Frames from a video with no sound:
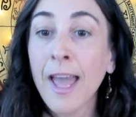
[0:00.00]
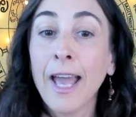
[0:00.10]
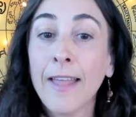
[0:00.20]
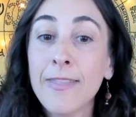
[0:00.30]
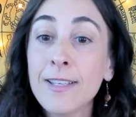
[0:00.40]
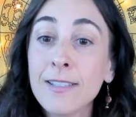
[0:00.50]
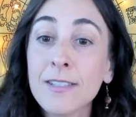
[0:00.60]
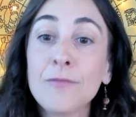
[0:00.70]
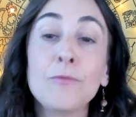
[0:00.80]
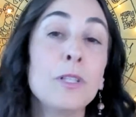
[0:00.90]
and this
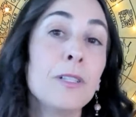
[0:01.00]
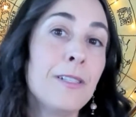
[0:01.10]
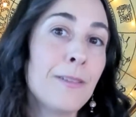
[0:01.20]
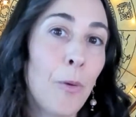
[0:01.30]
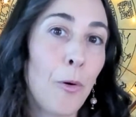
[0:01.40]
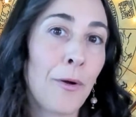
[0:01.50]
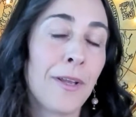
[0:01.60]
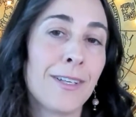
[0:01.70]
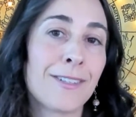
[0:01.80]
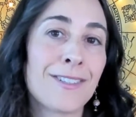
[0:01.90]
is really
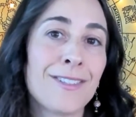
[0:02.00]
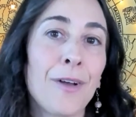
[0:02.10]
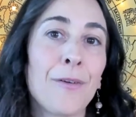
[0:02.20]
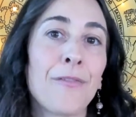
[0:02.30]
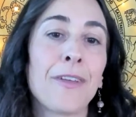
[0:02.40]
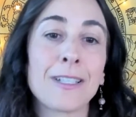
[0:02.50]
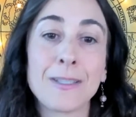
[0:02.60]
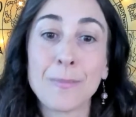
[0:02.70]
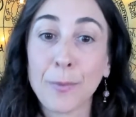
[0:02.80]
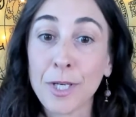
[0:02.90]
supporting your
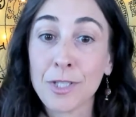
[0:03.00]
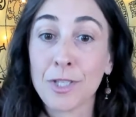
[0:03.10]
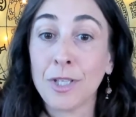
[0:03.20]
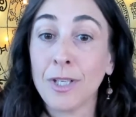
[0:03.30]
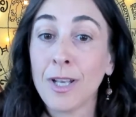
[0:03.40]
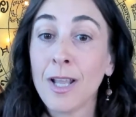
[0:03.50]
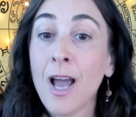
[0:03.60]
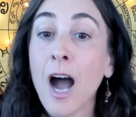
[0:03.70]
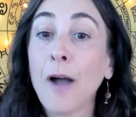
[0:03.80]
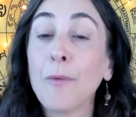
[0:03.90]
self-expression.
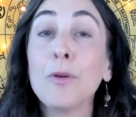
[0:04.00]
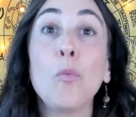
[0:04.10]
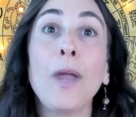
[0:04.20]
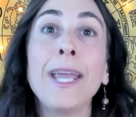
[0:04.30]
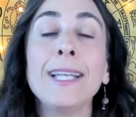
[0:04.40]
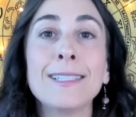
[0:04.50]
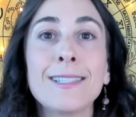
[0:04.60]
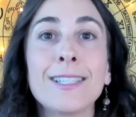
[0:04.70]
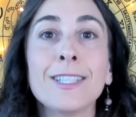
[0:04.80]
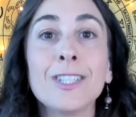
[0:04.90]
I would wait
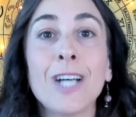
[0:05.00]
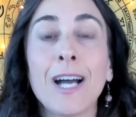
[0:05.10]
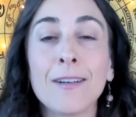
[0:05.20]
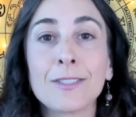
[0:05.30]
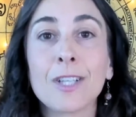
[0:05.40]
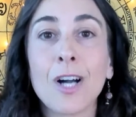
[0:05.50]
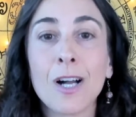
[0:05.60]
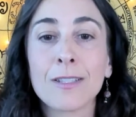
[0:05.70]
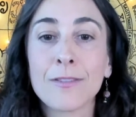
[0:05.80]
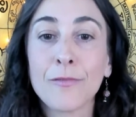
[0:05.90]
until after
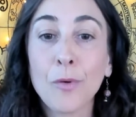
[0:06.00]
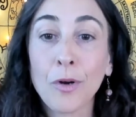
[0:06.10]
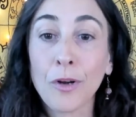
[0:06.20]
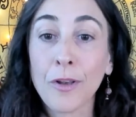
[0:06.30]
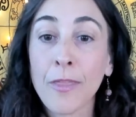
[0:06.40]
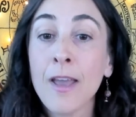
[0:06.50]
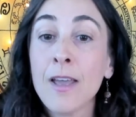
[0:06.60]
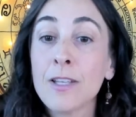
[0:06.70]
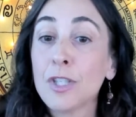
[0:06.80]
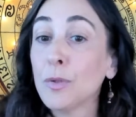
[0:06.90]
August 4th
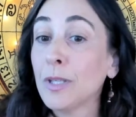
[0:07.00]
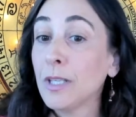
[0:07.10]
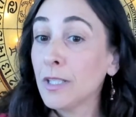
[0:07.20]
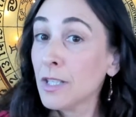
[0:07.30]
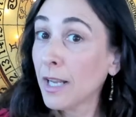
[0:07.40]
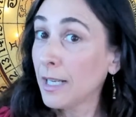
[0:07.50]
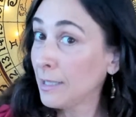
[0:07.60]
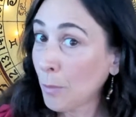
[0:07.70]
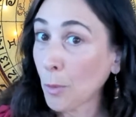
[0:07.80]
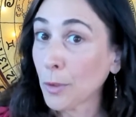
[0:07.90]
to initiate
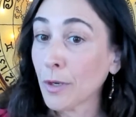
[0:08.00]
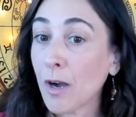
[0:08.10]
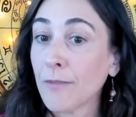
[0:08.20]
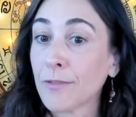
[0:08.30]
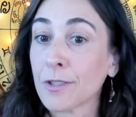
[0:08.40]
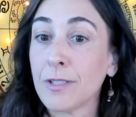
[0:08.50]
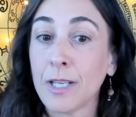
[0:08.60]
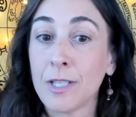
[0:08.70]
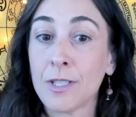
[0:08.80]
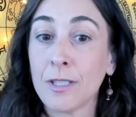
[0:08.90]
important
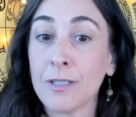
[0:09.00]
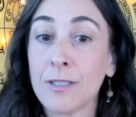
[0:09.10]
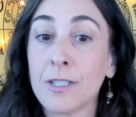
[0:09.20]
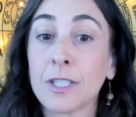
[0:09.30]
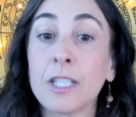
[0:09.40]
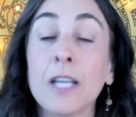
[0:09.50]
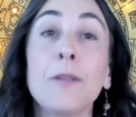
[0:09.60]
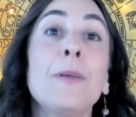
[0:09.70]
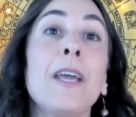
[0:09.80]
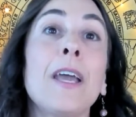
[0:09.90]
conversations. You're going to
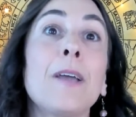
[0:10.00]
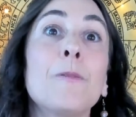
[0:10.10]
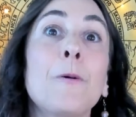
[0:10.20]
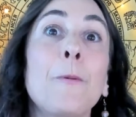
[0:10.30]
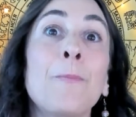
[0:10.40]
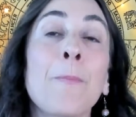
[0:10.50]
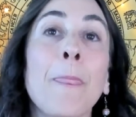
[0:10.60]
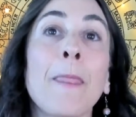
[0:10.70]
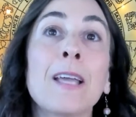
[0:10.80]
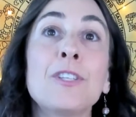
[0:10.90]
be able
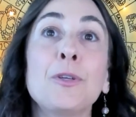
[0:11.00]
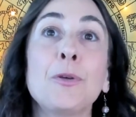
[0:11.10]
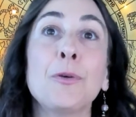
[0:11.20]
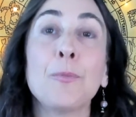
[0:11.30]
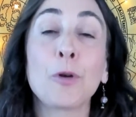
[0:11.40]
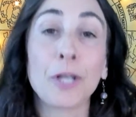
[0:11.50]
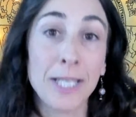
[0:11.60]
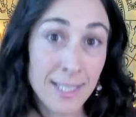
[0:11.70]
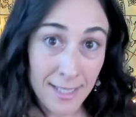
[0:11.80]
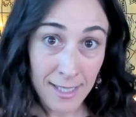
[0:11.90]
to more
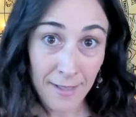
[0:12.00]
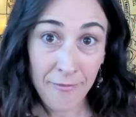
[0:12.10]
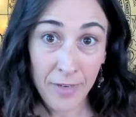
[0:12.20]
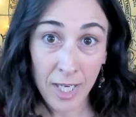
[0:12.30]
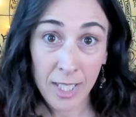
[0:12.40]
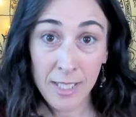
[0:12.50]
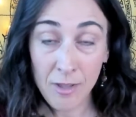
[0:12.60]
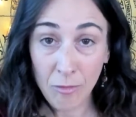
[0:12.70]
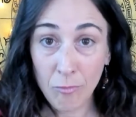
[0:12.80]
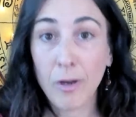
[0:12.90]
easily find
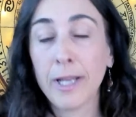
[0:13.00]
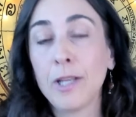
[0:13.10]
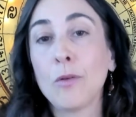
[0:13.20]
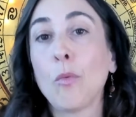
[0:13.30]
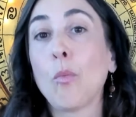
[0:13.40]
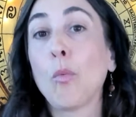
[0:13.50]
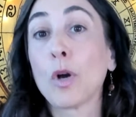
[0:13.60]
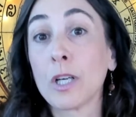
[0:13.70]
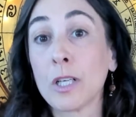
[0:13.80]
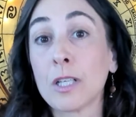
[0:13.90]
the right
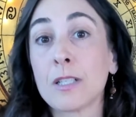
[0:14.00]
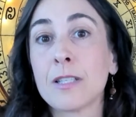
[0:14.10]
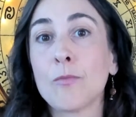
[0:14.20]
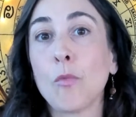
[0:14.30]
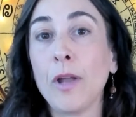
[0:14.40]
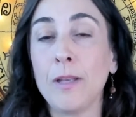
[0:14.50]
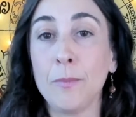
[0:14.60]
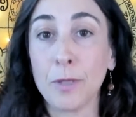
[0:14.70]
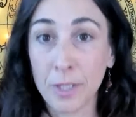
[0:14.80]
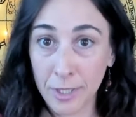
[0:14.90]
words when
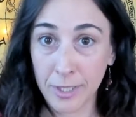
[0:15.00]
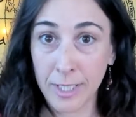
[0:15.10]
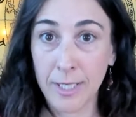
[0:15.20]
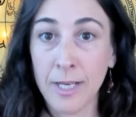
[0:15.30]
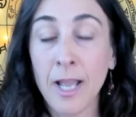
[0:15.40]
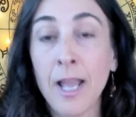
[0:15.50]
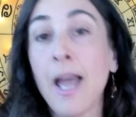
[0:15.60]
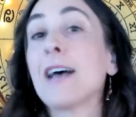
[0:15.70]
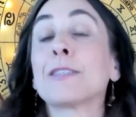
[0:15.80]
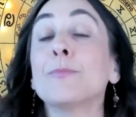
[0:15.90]
Mercury
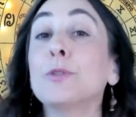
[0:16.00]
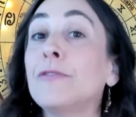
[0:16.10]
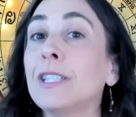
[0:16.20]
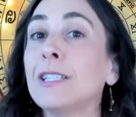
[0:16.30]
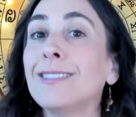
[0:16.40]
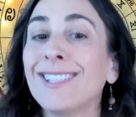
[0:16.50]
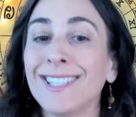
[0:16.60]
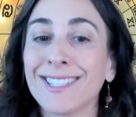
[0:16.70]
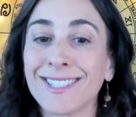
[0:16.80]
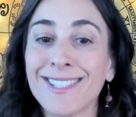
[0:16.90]
has moved into
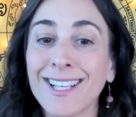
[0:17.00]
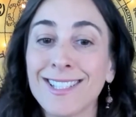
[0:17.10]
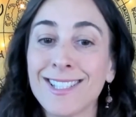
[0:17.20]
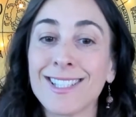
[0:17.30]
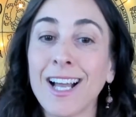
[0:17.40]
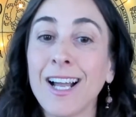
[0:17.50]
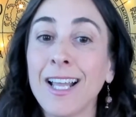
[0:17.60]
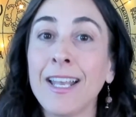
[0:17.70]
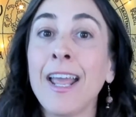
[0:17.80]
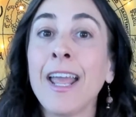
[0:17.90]
your sun
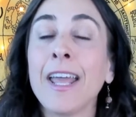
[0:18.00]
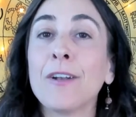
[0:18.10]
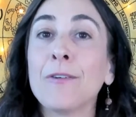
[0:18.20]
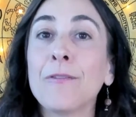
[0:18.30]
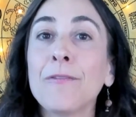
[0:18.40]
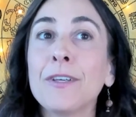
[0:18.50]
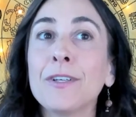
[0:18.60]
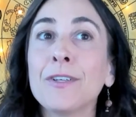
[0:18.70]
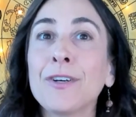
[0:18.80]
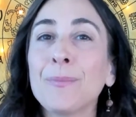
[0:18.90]
sign. It'll
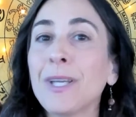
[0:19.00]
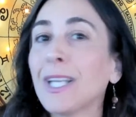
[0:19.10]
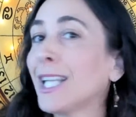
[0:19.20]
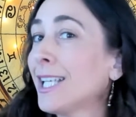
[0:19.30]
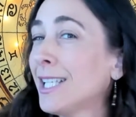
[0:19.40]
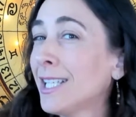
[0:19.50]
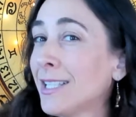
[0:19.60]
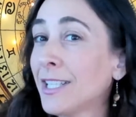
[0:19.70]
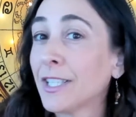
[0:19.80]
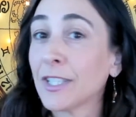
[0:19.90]
feel a bit
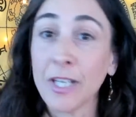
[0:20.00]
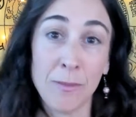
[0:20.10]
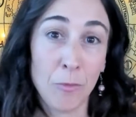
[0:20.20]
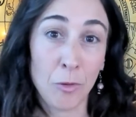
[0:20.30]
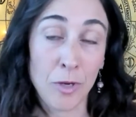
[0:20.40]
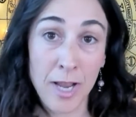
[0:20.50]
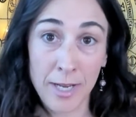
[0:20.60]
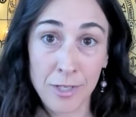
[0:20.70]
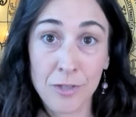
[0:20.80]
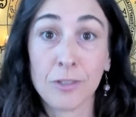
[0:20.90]
easier and more
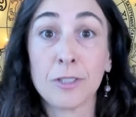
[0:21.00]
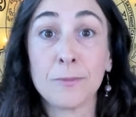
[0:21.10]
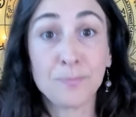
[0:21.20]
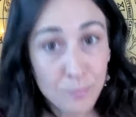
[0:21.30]
natural